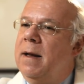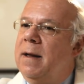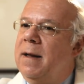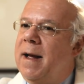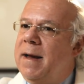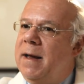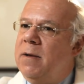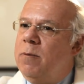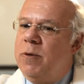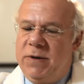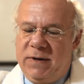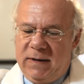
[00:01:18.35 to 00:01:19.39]
like it
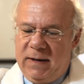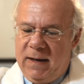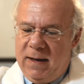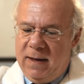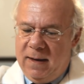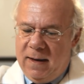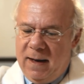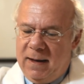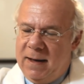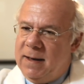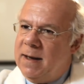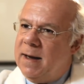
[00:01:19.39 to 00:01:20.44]
would see a
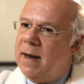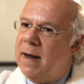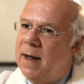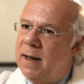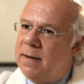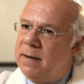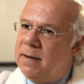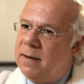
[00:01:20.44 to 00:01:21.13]
little cut